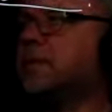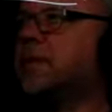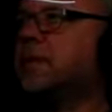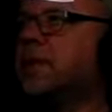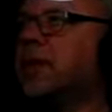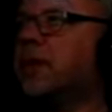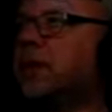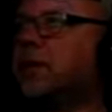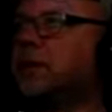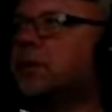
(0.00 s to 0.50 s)

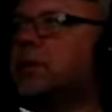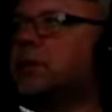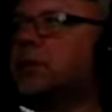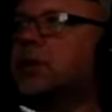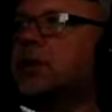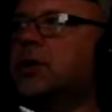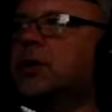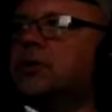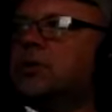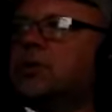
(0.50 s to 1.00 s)
That's what we're
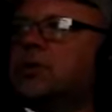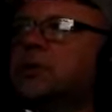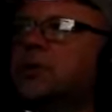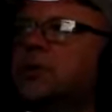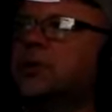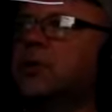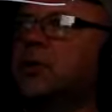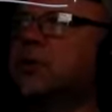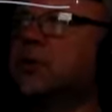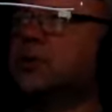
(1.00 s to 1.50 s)
going to
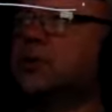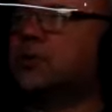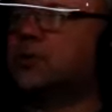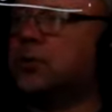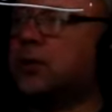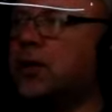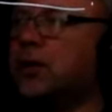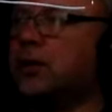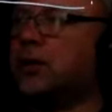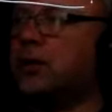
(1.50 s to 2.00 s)
use to
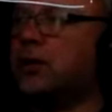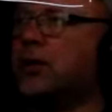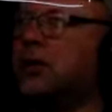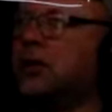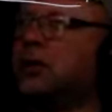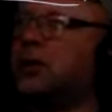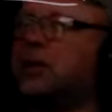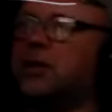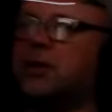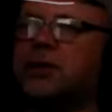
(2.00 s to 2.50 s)

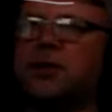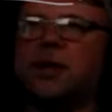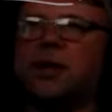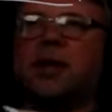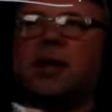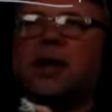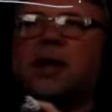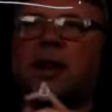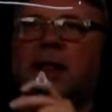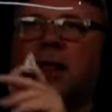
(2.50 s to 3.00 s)
calculate the
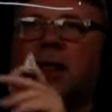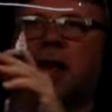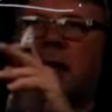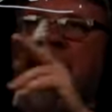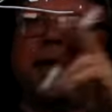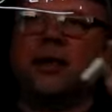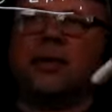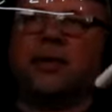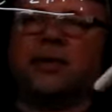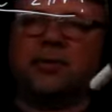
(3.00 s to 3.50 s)

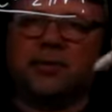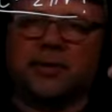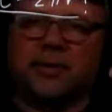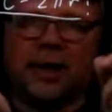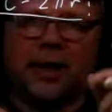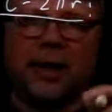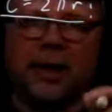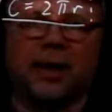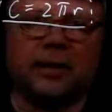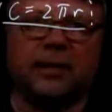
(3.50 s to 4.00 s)
length of
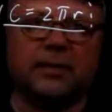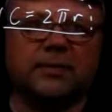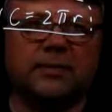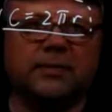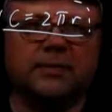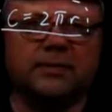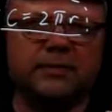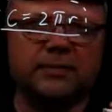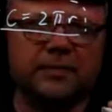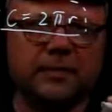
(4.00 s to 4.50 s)
that.
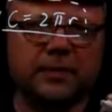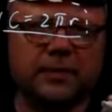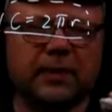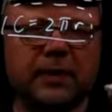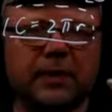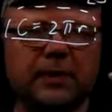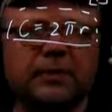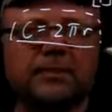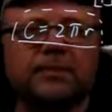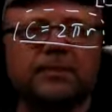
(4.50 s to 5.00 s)

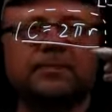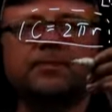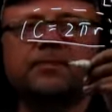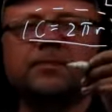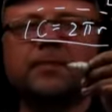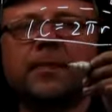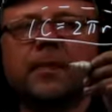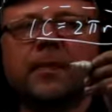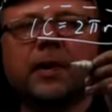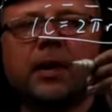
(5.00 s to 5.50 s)
Right?
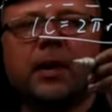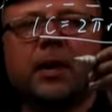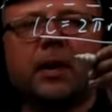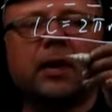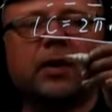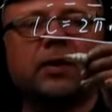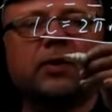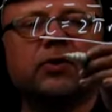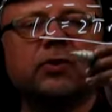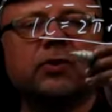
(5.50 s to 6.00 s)

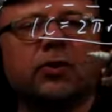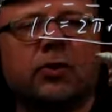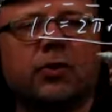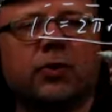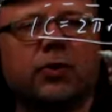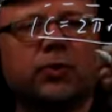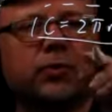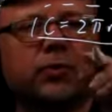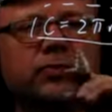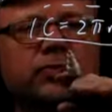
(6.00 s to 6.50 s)

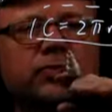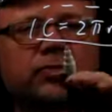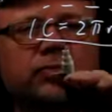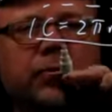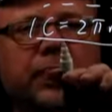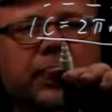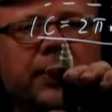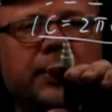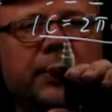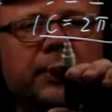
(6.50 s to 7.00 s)
So
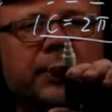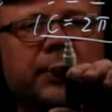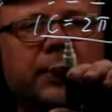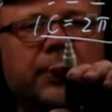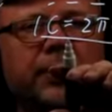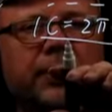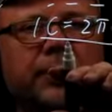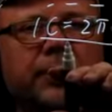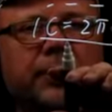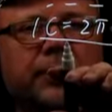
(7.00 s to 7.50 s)

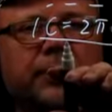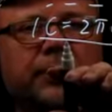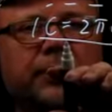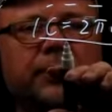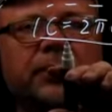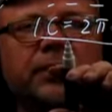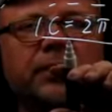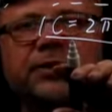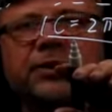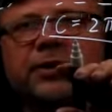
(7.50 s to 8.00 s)
the
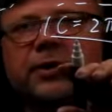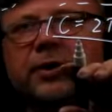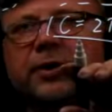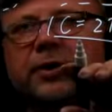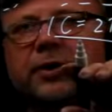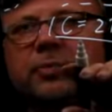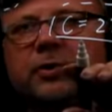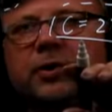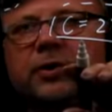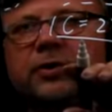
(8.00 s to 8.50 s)
what is the, going
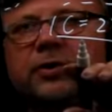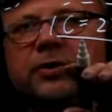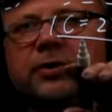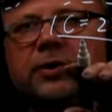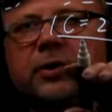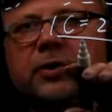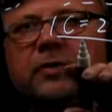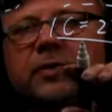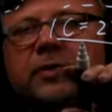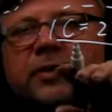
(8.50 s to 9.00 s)
to be the
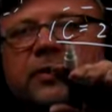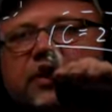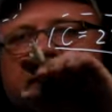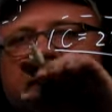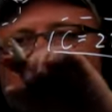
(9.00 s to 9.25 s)
circumference